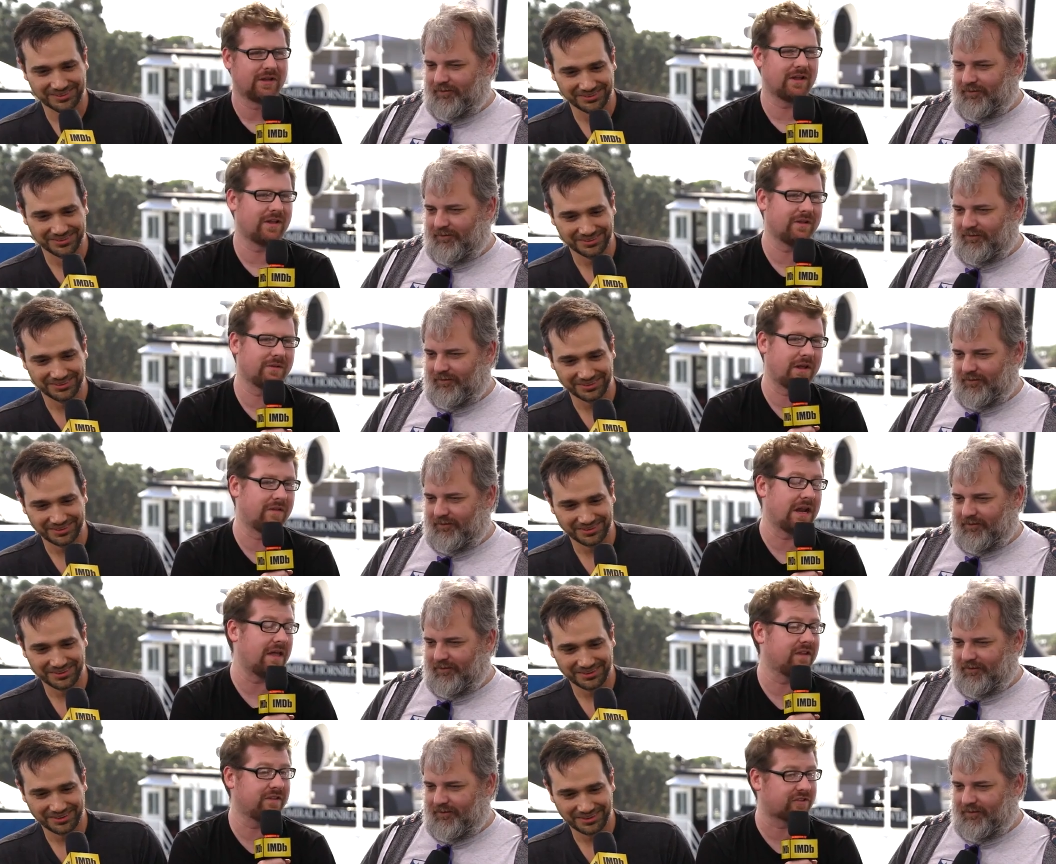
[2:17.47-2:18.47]
Speaker 1: And, and,
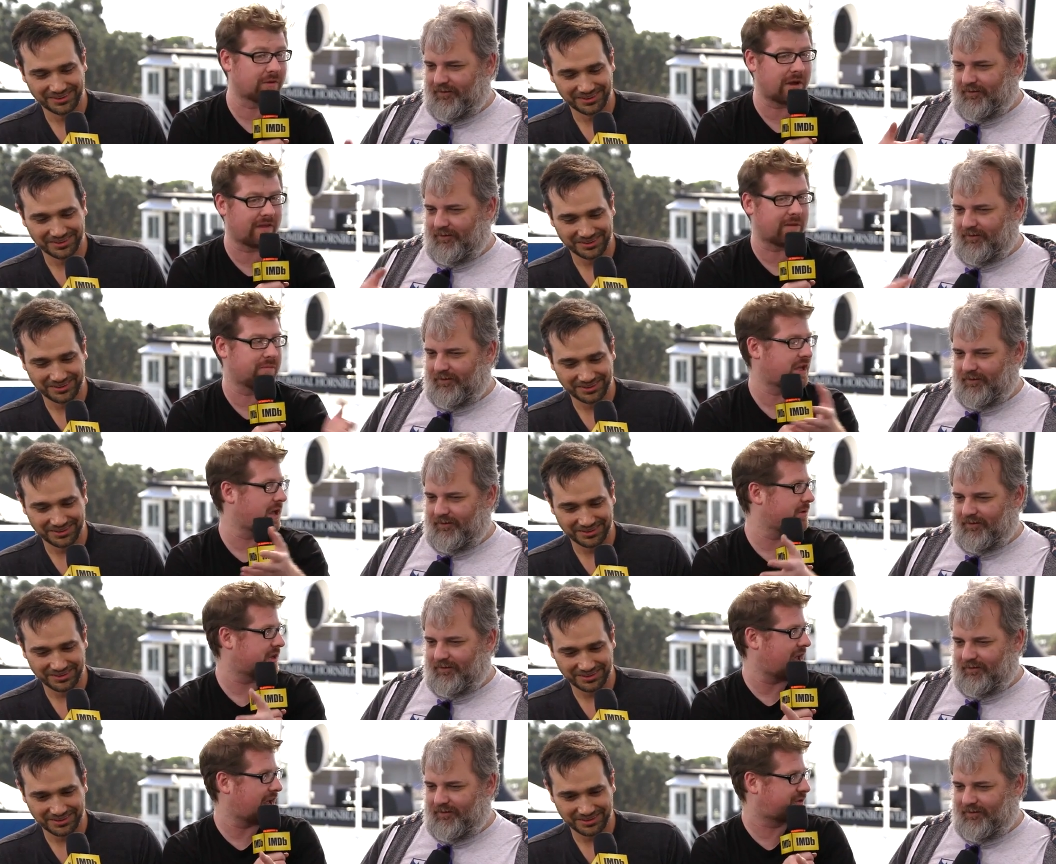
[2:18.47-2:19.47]
then and then somehow that
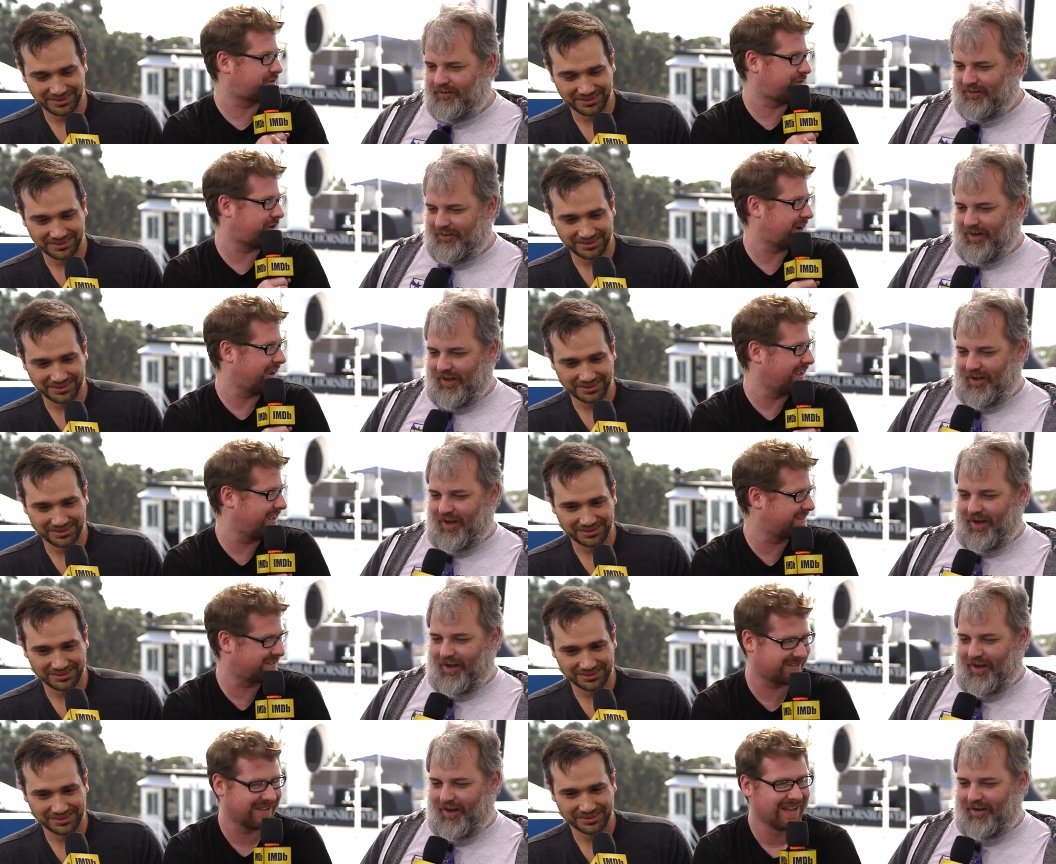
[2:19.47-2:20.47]
became a
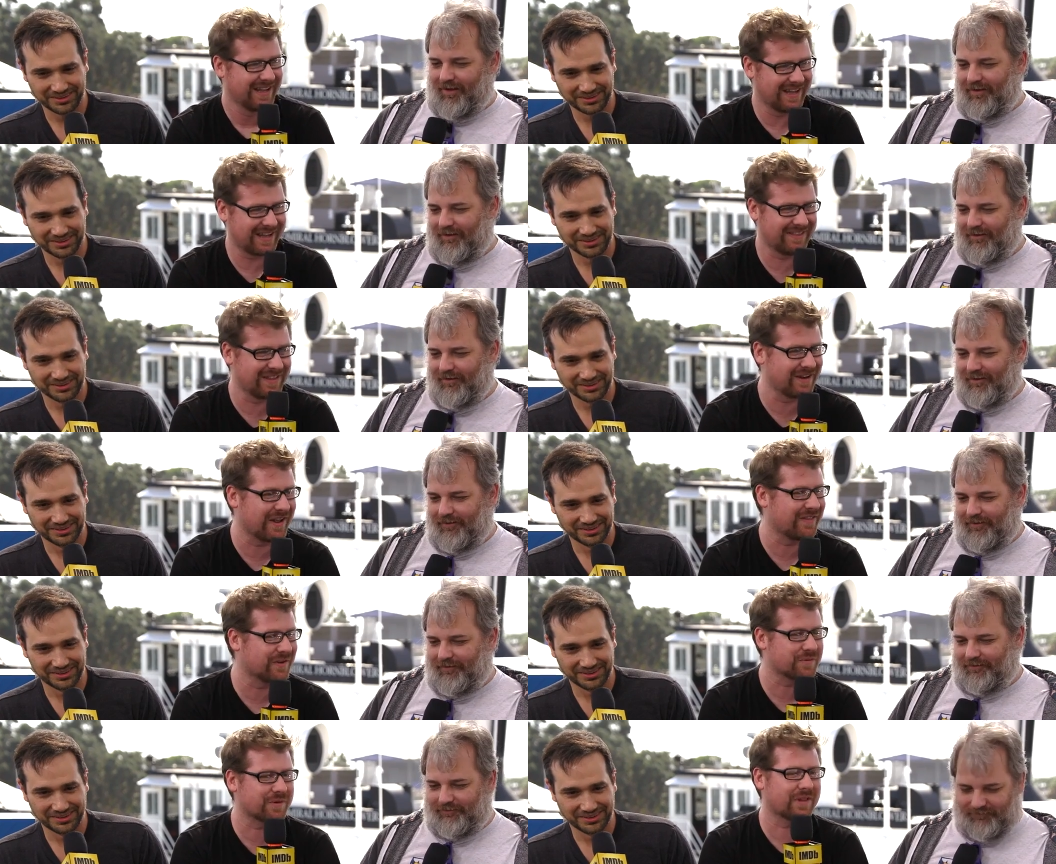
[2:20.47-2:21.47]
catchphrase. and then
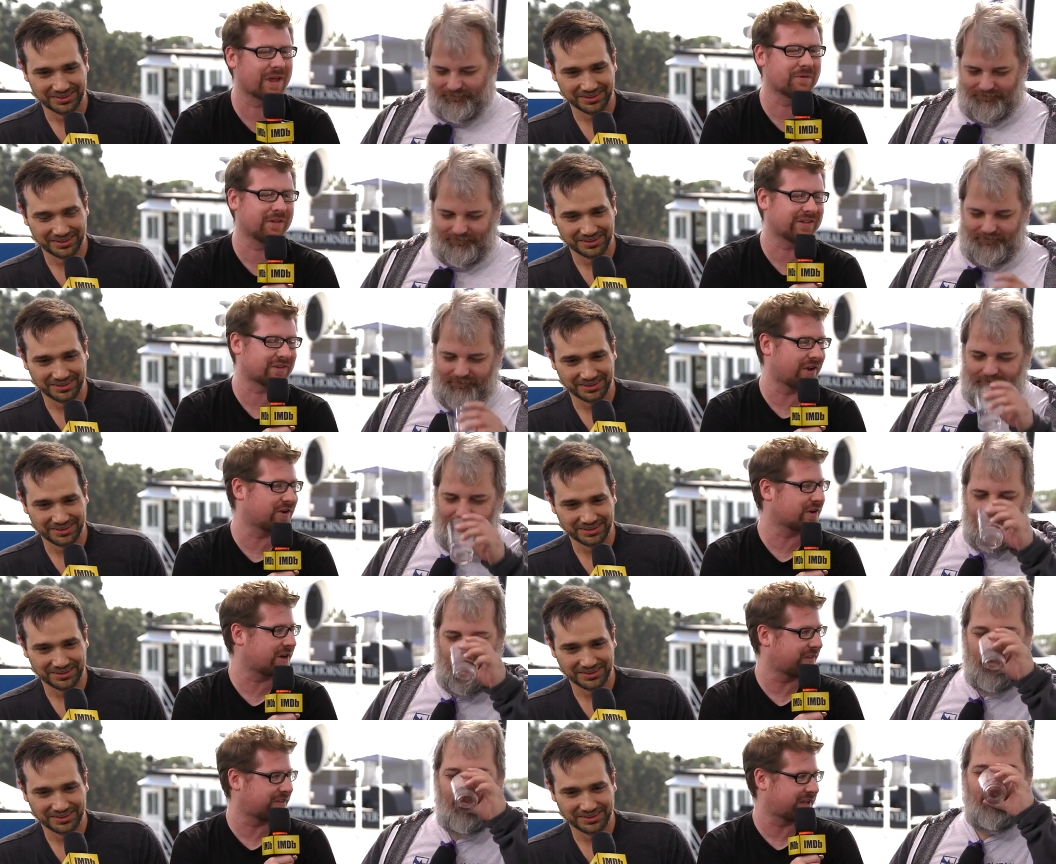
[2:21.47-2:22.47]
and then we were like, well, let's
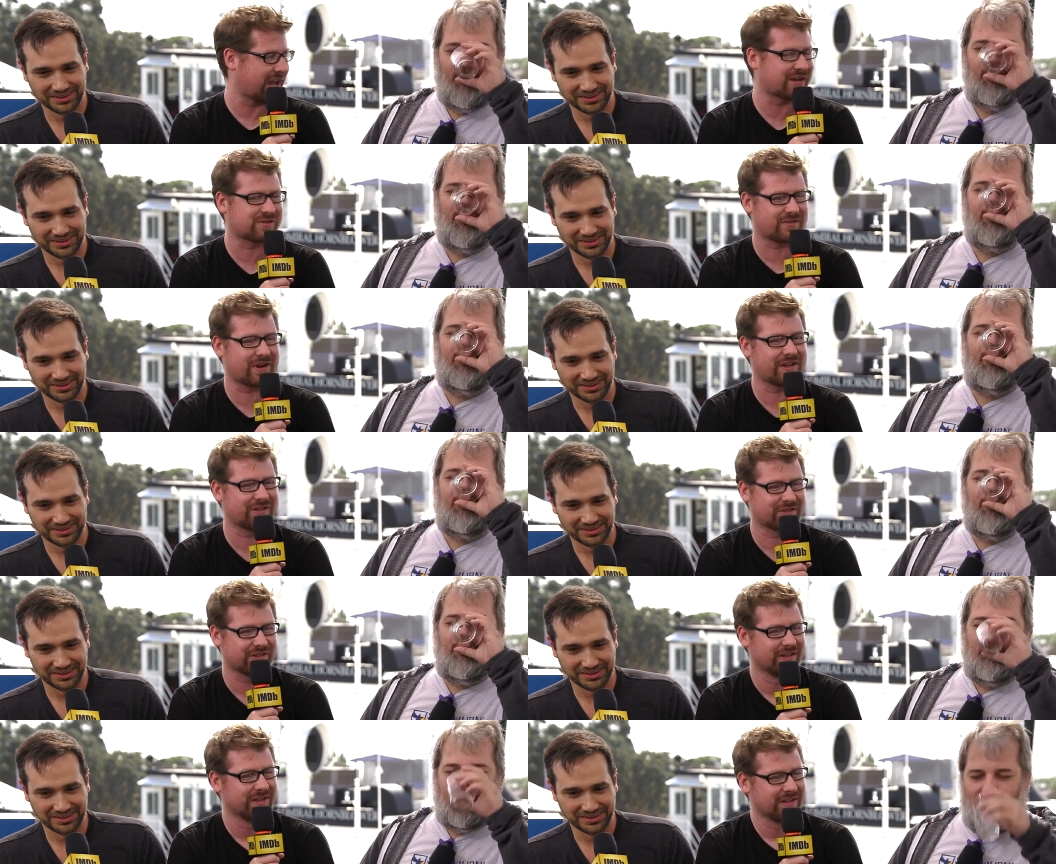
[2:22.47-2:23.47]
undercut the
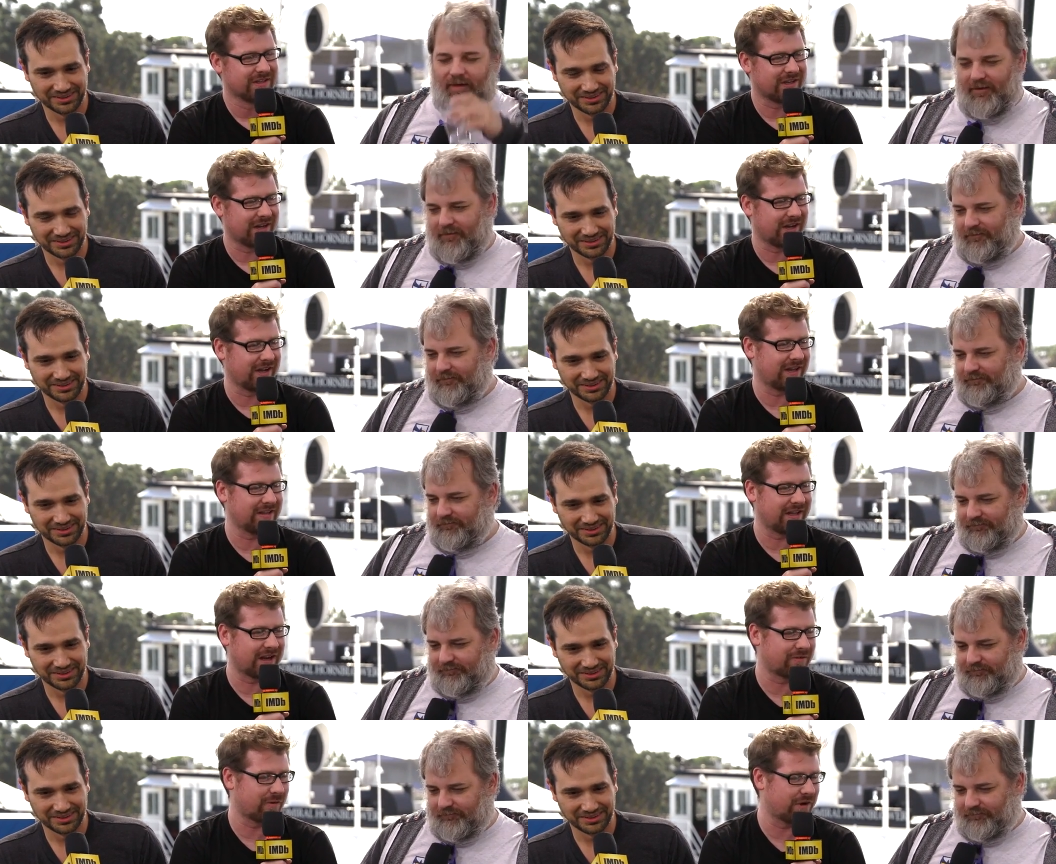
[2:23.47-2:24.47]
catchphrase. Uh, and
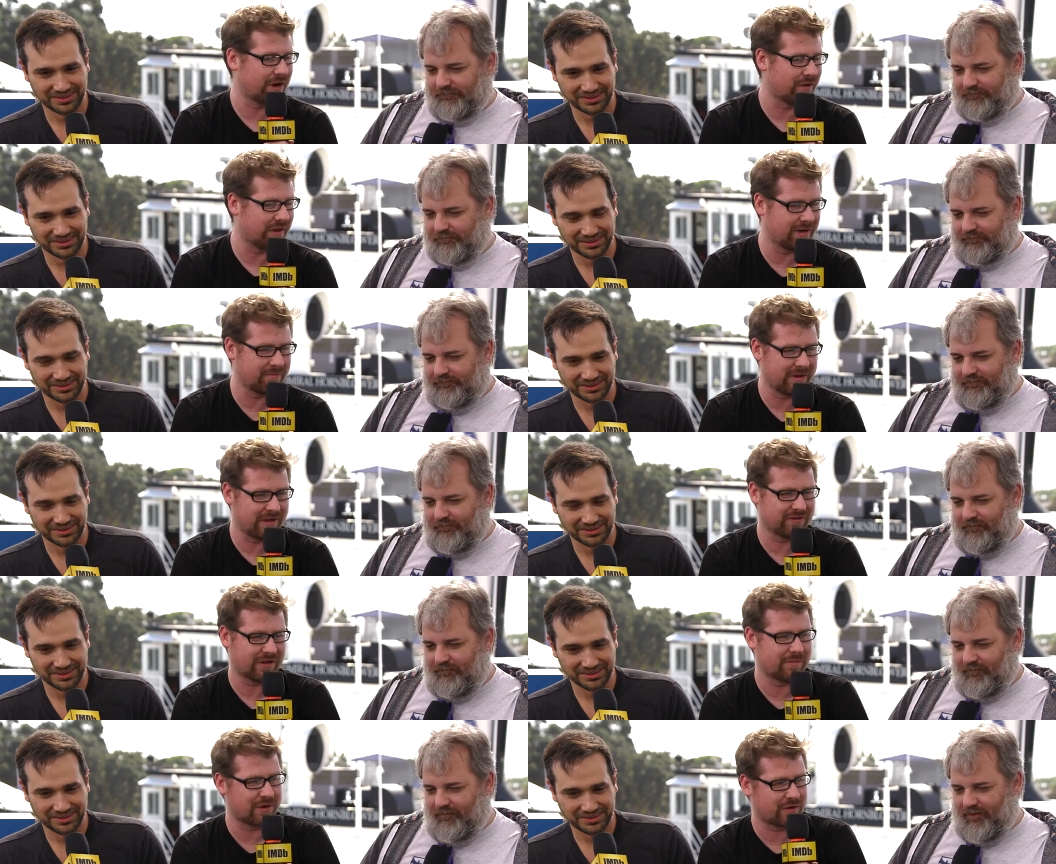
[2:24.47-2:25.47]
let everyone know that it
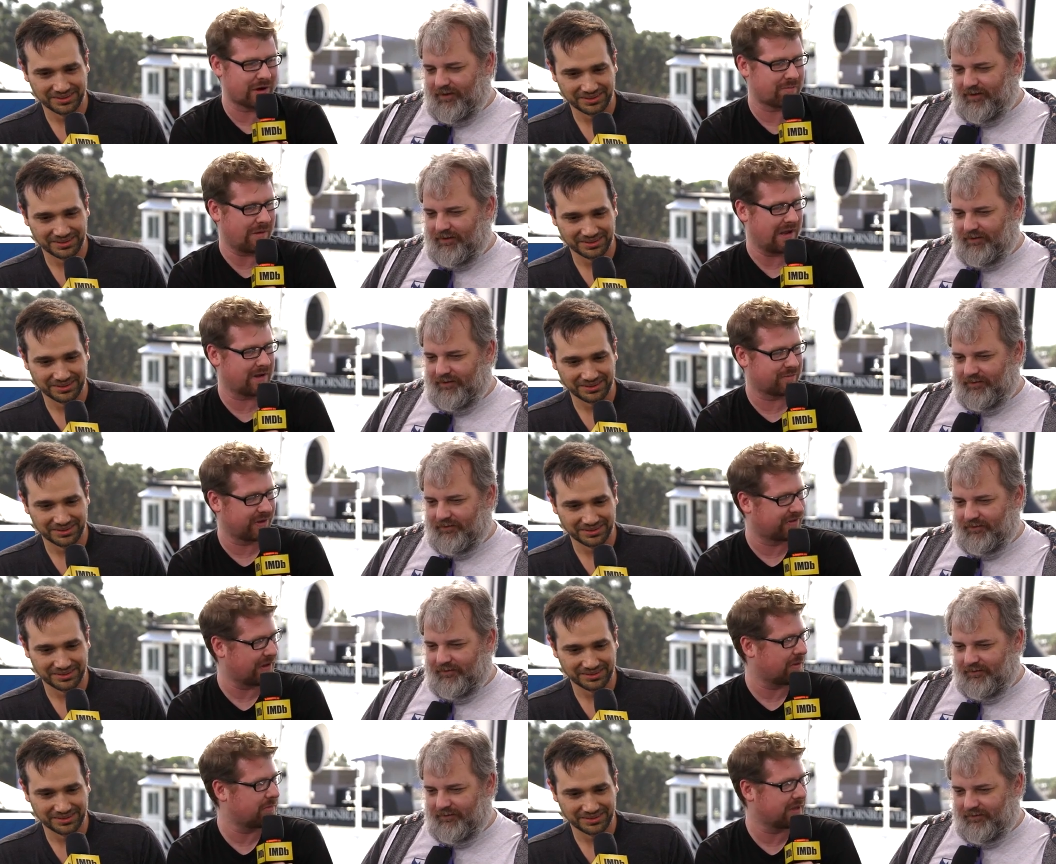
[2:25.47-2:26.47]
means I'm in great pain.
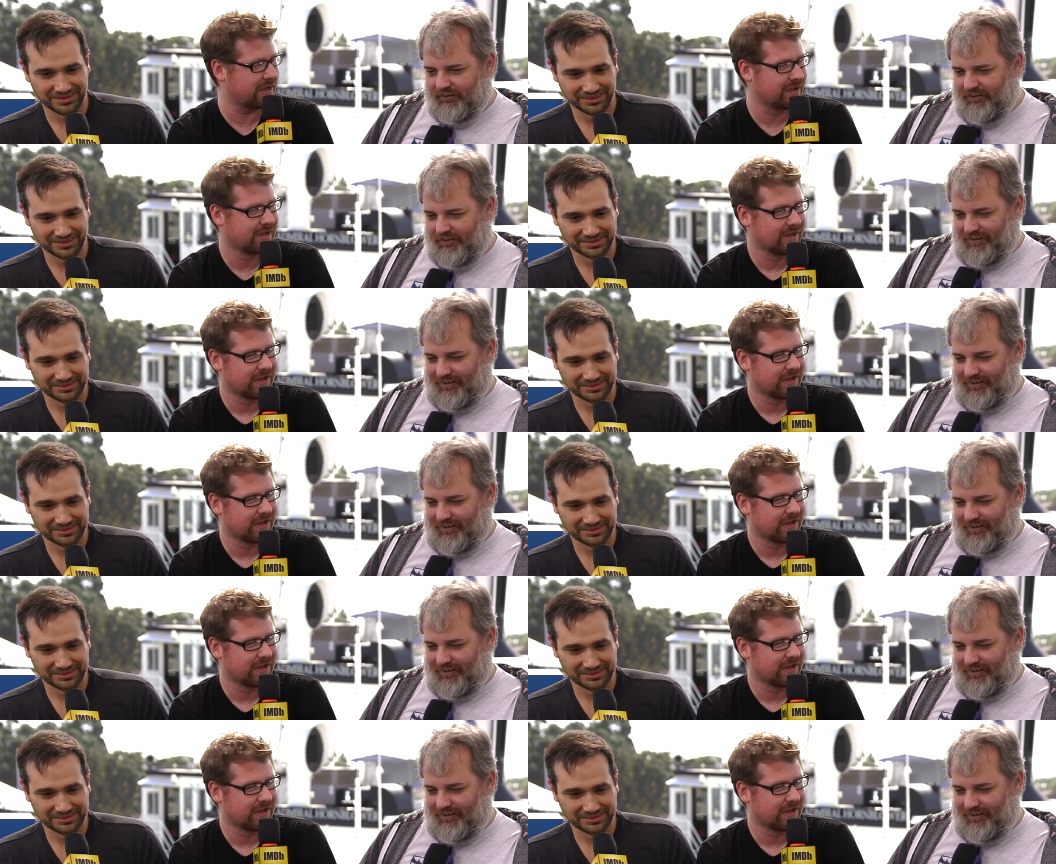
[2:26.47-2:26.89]
Please help me.